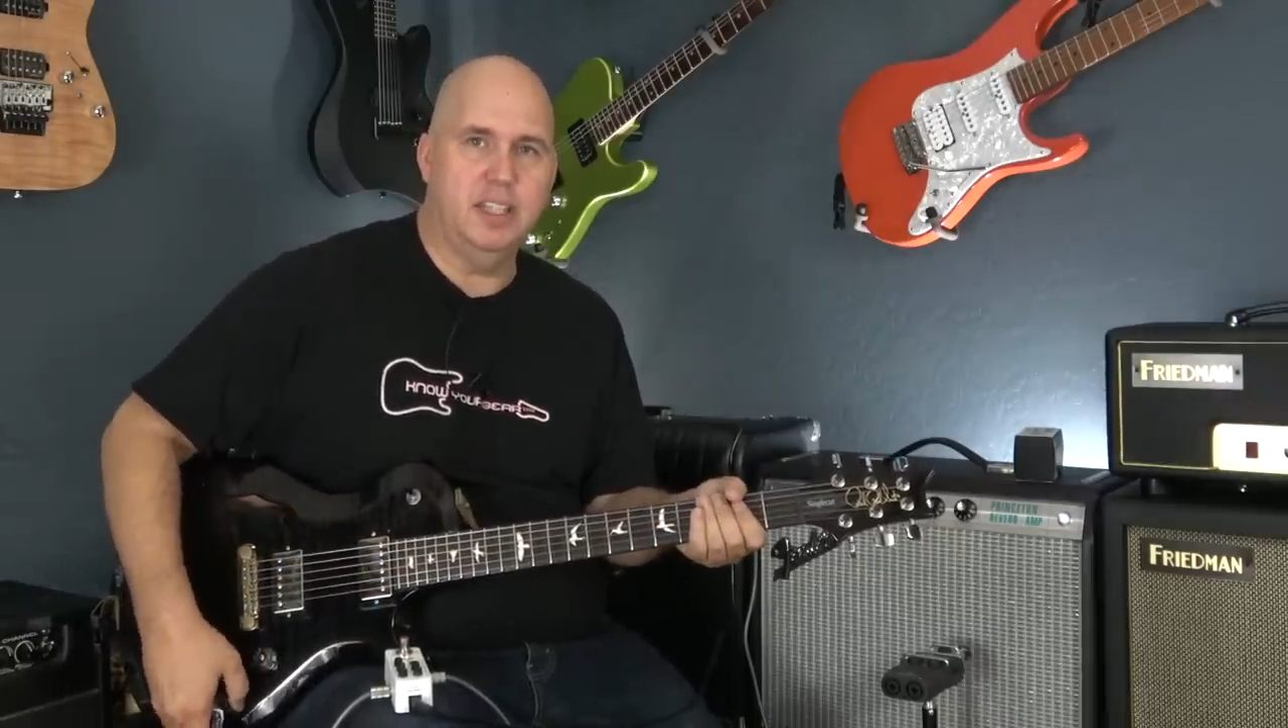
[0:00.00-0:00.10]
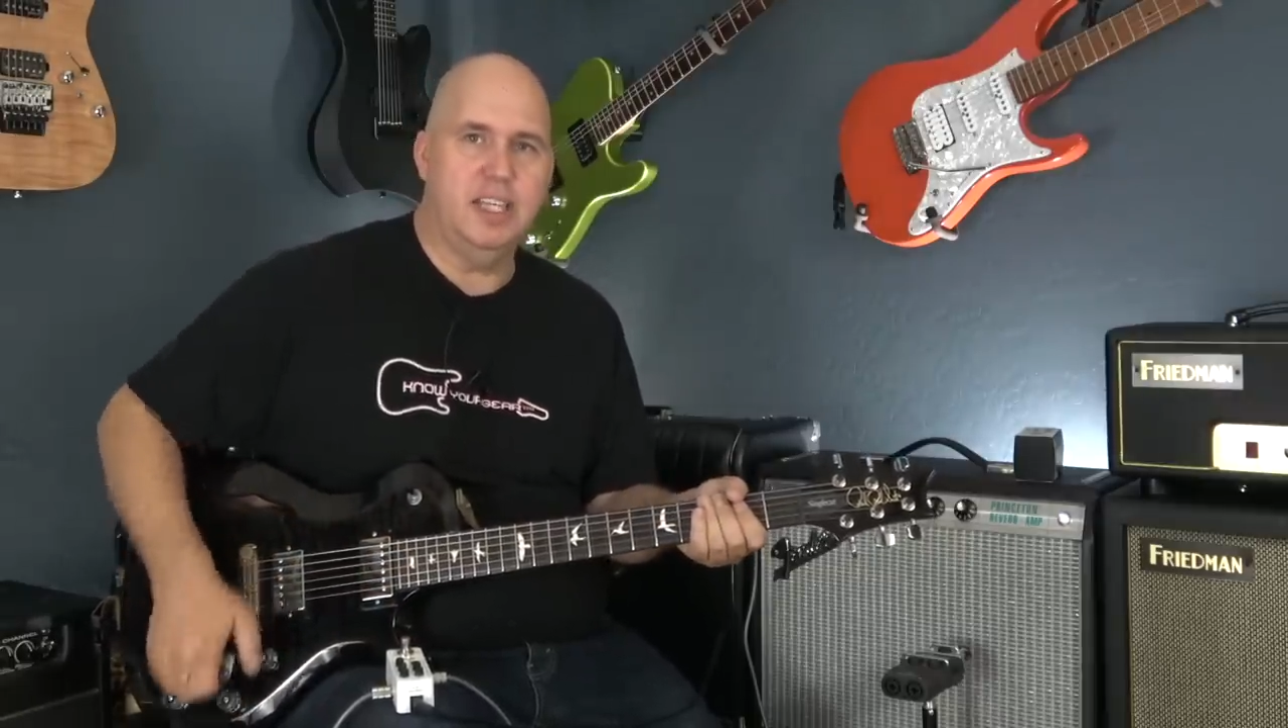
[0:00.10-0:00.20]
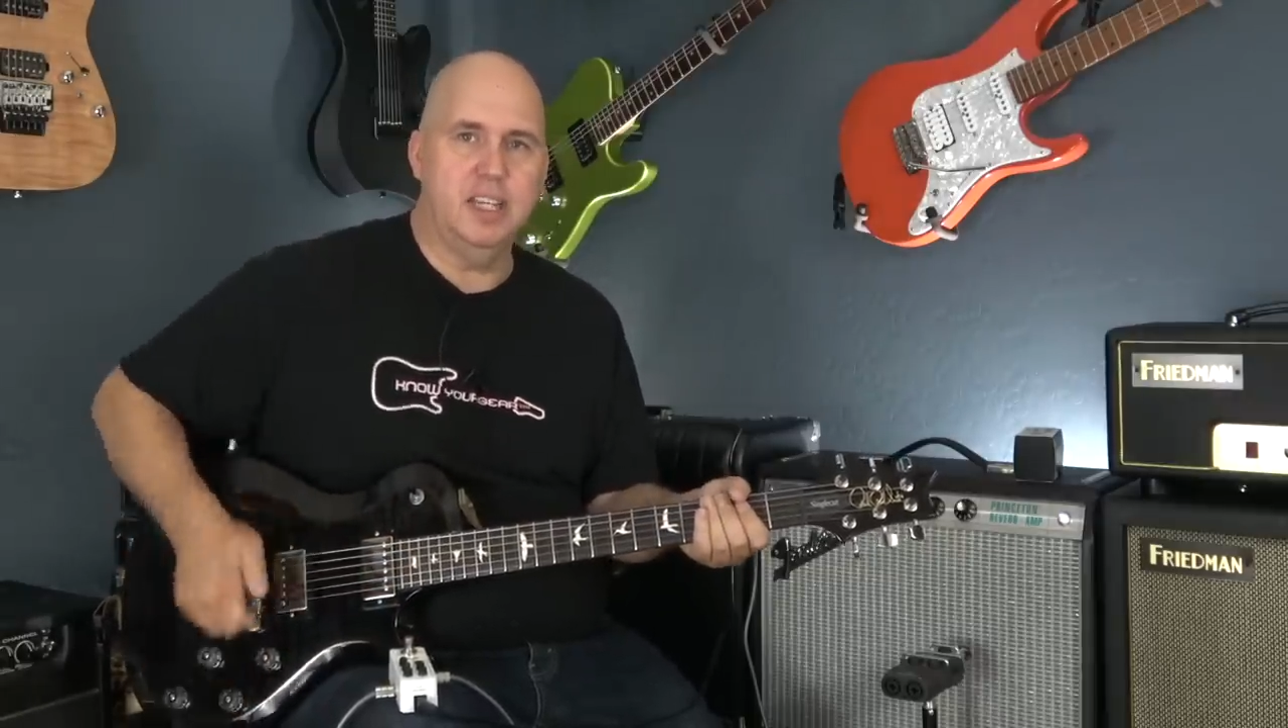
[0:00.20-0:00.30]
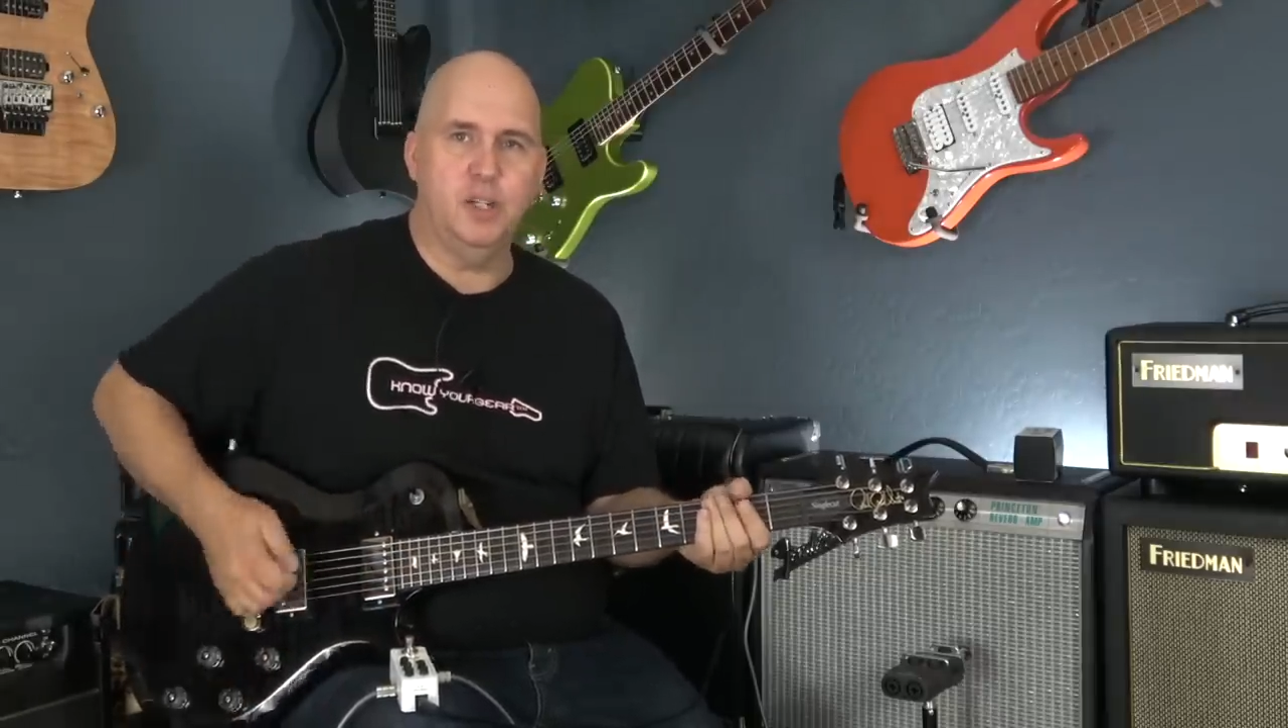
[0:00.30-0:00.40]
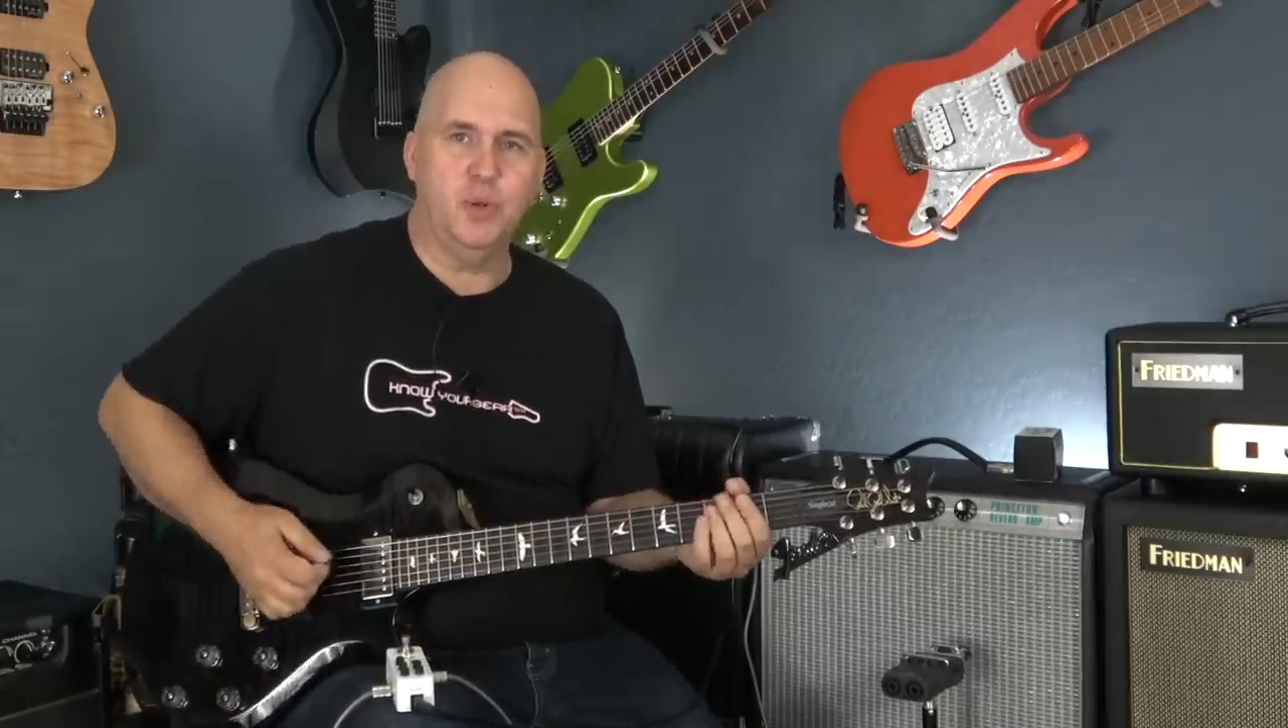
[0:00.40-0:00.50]

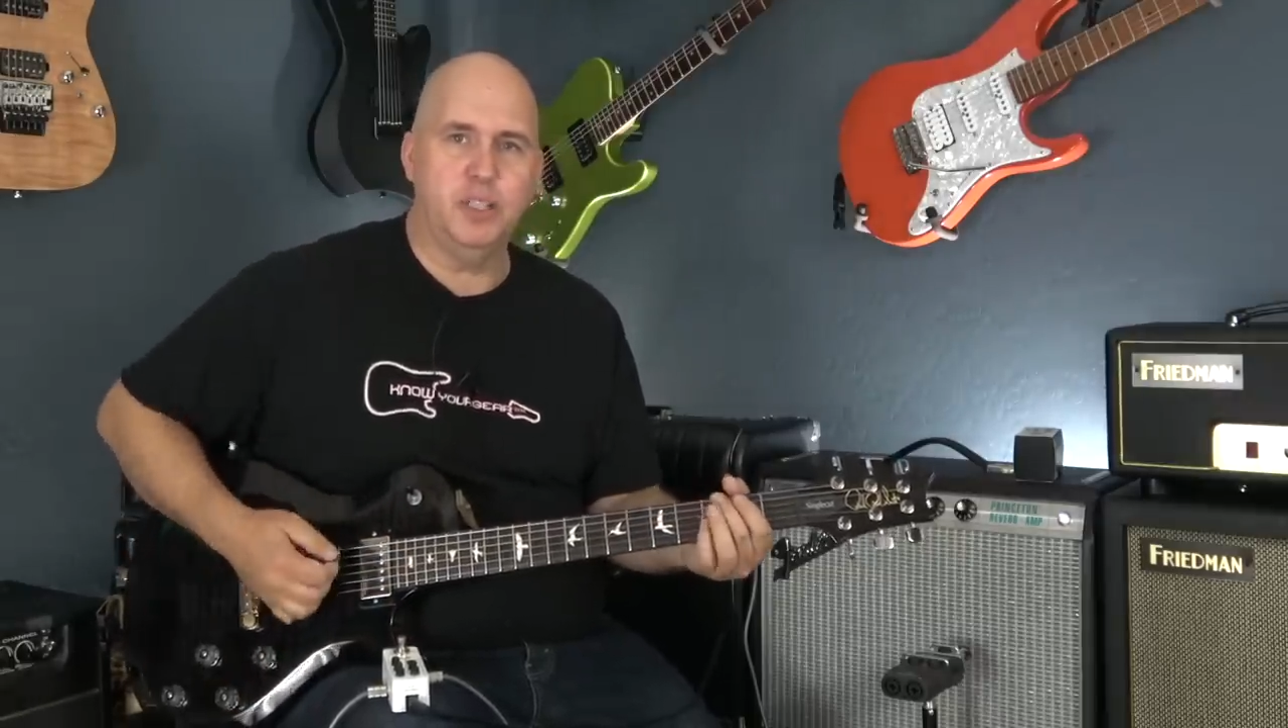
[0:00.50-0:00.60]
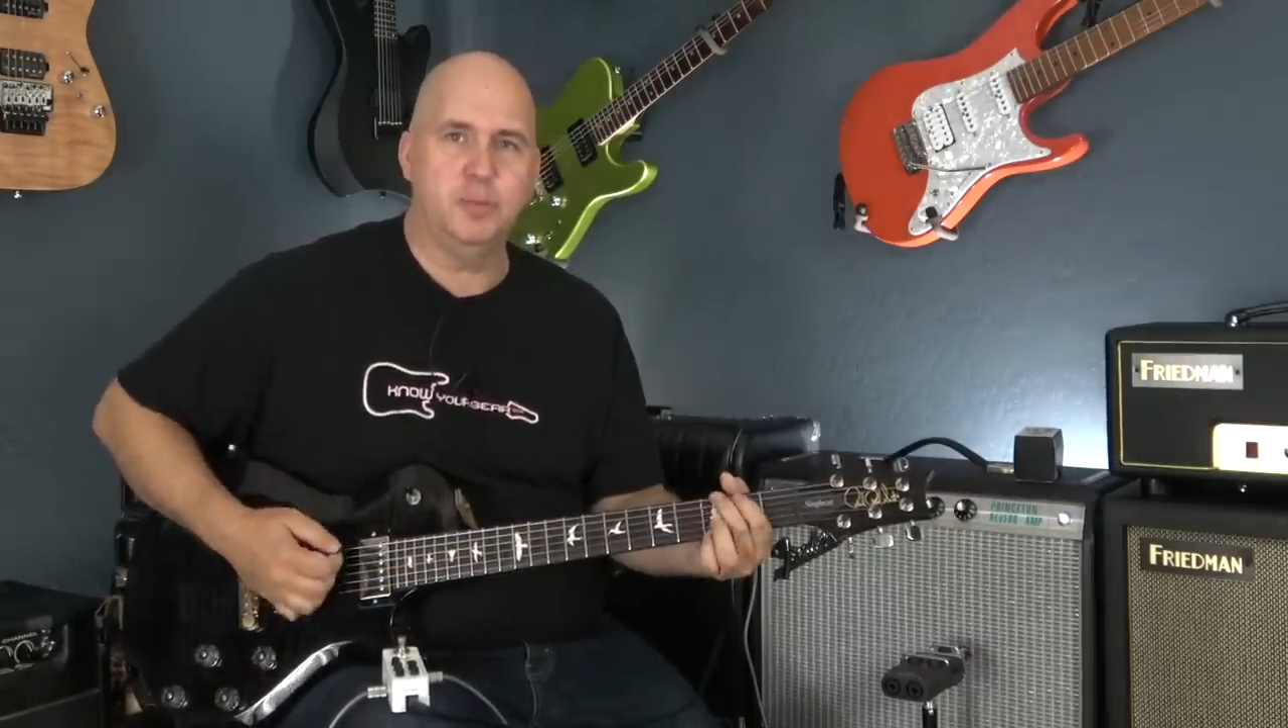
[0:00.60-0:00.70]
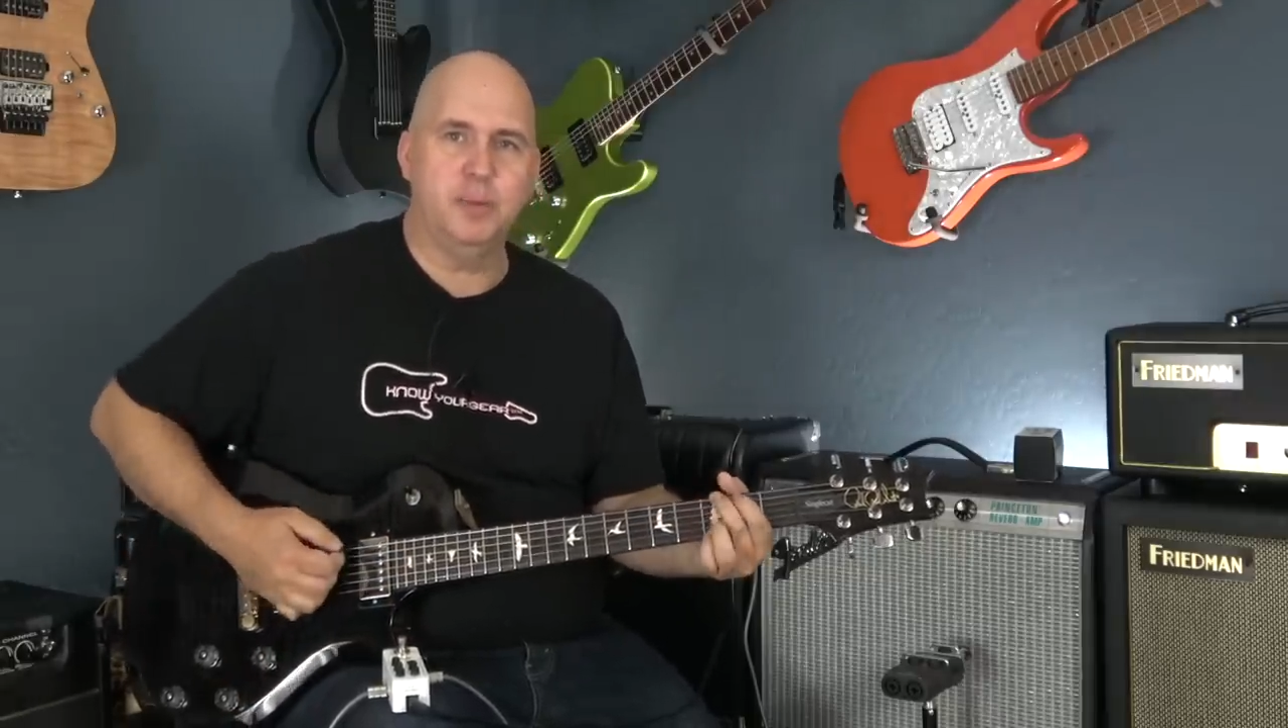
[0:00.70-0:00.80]
the coil